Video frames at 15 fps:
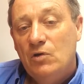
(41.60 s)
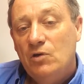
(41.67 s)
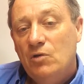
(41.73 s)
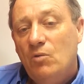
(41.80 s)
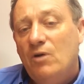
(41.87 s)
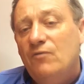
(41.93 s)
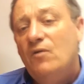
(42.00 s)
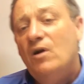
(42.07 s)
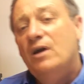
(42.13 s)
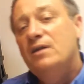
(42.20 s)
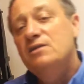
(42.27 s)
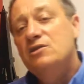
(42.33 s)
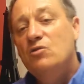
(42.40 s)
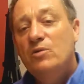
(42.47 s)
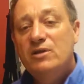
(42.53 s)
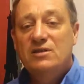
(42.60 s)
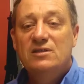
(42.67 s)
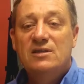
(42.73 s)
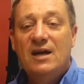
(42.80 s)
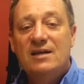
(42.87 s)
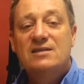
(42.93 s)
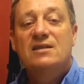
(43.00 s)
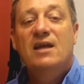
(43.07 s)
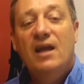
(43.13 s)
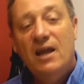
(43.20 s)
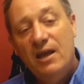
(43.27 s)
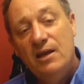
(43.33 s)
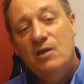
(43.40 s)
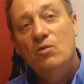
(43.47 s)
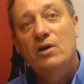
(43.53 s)
You won't find these questions asked
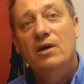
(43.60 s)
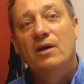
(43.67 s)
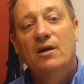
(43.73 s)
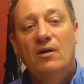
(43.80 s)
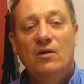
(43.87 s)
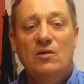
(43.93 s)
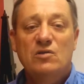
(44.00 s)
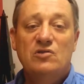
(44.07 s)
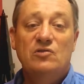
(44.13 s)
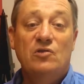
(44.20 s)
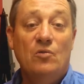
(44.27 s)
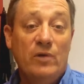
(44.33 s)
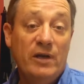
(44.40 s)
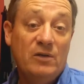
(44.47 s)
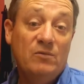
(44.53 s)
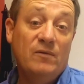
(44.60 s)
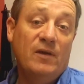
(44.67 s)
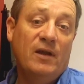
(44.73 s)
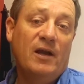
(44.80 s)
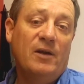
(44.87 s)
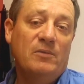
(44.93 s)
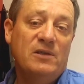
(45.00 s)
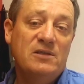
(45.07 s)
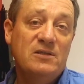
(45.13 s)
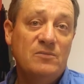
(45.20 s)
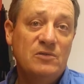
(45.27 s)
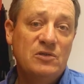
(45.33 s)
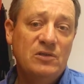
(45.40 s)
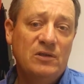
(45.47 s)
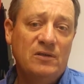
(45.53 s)
anywhere else direct with the companies
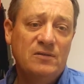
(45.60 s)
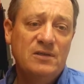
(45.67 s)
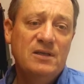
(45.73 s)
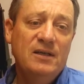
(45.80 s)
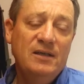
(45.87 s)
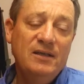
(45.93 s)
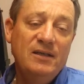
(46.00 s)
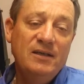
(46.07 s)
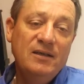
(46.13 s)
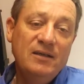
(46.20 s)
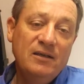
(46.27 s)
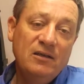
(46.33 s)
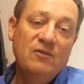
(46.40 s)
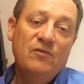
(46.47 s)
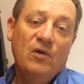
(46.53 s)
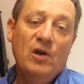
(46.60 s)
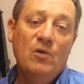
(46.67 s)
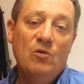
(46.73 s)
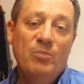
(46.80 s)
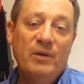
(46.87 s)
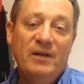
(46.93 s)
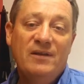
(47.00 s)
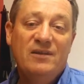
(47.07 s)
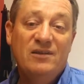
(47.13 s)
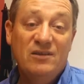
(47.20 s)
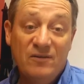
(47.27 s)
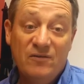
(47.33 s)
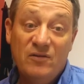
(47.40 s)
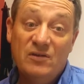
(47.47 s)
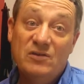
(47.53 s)
themselves. It could very well be the
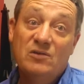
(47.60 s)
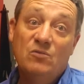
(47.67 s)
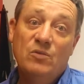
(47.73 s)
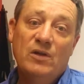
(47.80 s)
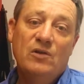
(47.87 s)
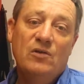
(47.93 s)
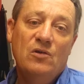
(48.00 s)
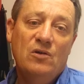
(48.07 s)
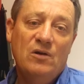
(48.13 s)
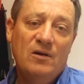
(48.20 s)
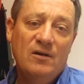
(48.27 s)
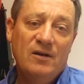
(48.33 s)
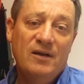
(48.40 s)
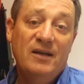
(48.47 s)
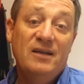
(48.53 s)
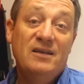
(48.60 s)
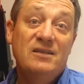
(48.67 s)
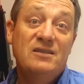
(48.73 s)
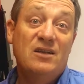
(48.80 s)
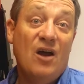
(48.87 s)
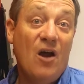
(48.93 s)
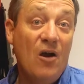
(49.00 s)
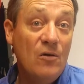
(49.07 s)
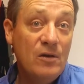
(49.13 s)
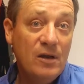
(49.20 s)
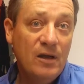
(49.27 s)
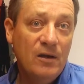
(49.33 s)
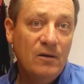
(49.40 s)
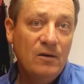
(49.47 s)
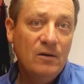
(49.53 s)
difference in whether your holiday is an
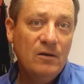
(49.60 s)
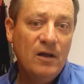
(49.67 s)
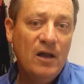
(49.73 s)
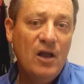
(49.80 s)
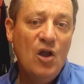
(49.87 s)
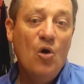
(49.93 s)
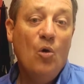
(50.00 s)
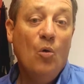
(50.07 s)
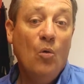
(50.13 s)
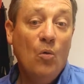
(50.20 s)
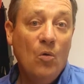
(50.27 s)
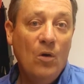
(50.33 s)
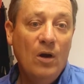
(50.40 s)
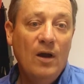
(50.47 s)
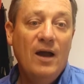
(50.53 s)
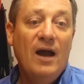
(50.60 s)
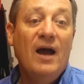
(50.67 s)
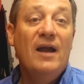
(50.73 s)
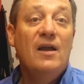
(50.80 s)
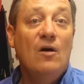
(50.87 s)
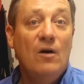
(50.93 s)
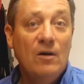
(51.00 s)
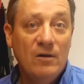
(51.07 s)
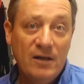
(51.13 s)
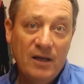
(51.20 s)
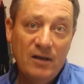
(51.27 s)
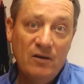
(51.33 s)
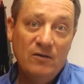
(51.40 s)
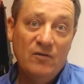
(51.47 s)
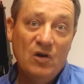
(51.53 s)
okay holiday or a
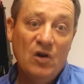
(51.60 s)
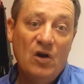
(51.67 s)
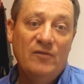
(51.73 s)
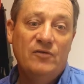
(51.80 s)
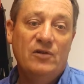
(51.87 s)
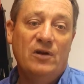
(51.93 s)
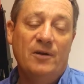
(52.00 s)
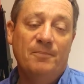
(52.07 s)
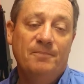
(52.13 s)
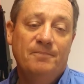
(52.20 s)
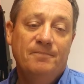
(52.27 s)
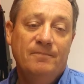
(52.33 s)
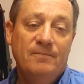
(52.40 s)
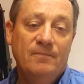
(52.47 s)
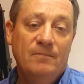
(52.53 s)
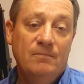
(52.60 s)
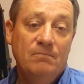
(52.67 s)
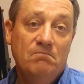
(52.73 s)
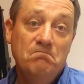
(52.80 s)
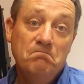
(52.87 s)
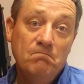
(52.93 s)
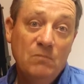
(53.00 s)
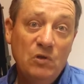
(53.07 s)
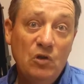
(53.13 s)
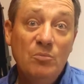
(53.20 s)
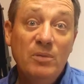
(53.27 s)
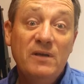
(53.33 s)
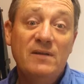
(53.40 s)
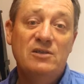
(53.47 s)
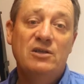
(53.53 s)
holiday of a lifetime. You
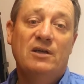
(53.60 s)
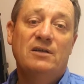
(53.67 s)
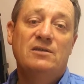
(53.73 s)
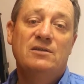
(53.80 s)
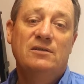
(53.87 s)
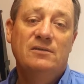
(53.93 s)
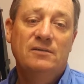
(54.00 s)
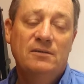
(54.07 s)
be the judge.